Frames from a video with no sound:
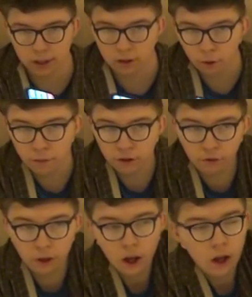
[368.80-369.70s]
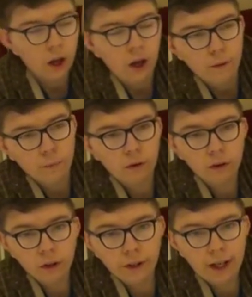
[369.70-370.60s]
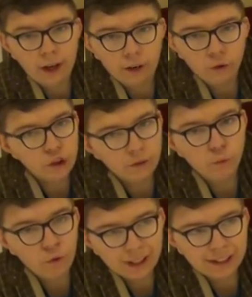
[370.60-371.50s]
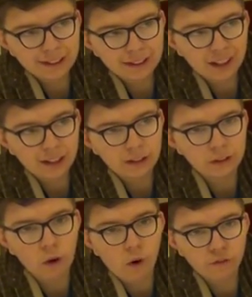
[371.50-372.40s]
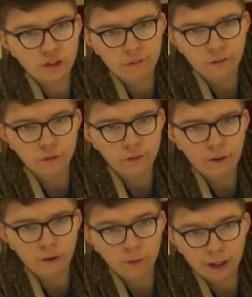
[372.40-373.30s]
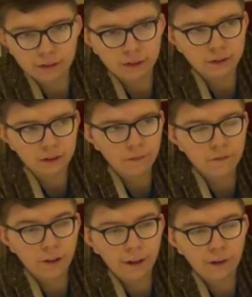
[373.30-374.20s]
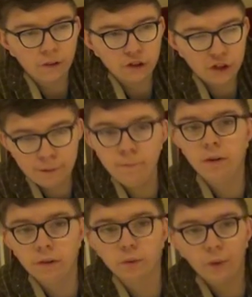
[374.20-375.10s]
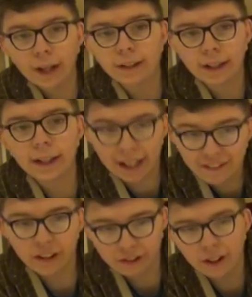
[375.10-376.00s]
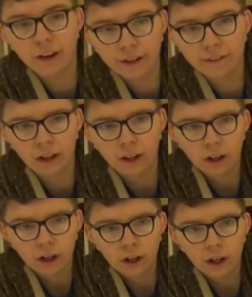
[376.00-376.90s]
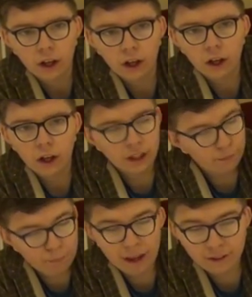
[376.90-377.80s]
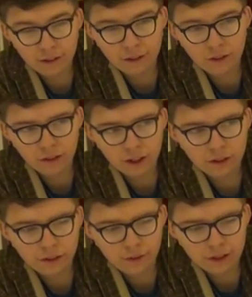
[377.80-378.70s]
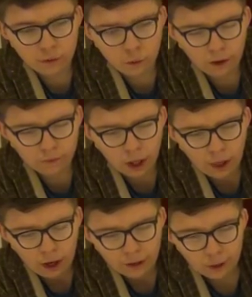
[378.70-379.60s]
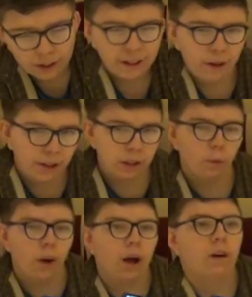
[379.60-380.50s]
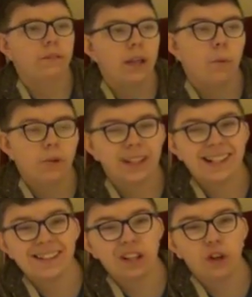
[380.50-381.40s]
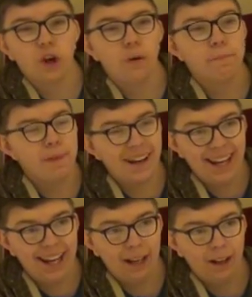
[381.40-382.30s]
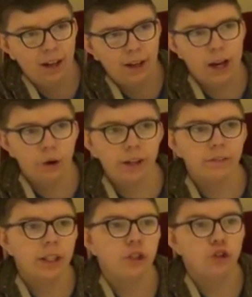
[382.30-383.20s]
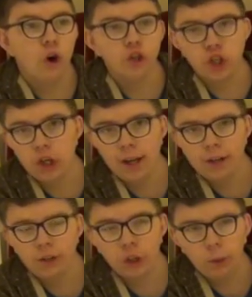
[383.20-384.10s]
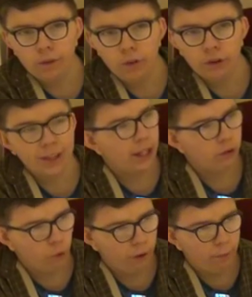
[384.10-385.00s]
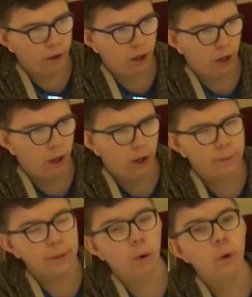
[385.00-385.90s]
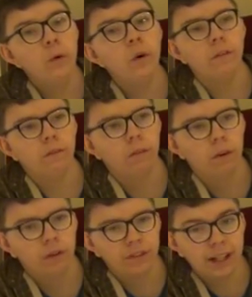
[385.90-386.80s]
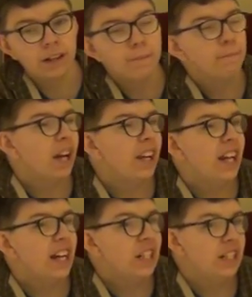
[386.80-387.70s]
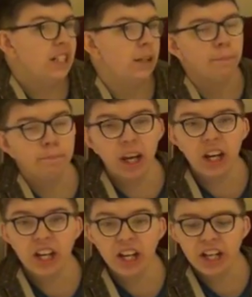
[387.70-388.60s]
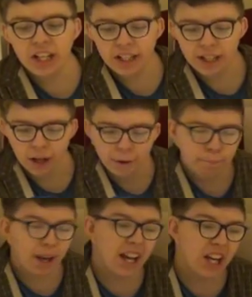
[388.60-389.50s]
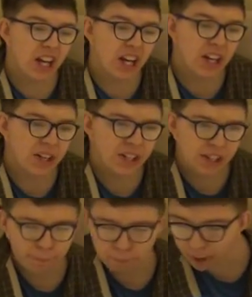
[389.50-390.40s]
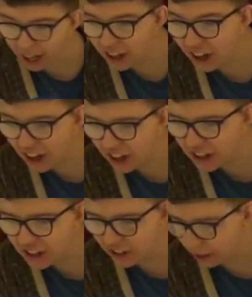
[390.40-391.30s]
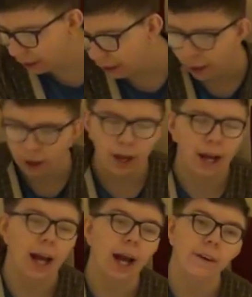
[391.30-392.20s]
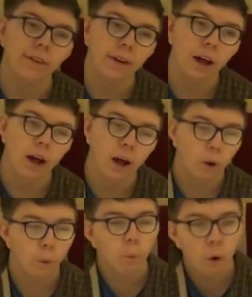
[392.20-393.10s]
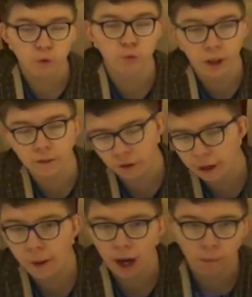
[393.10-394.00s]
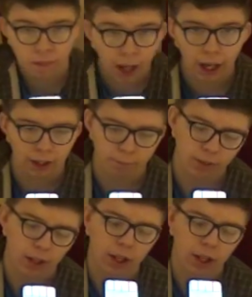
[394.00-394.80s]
just so much fun. But learning the different writing styles of different writers and finding out that Chibnall's writing in this series is better than in Series 12. Now, in Series 12, there was a character called Benny. Now, in the George Shade universe, Ace Creeper, people love saying, Benny, Benny, Benny, Benny. And what's really funny about that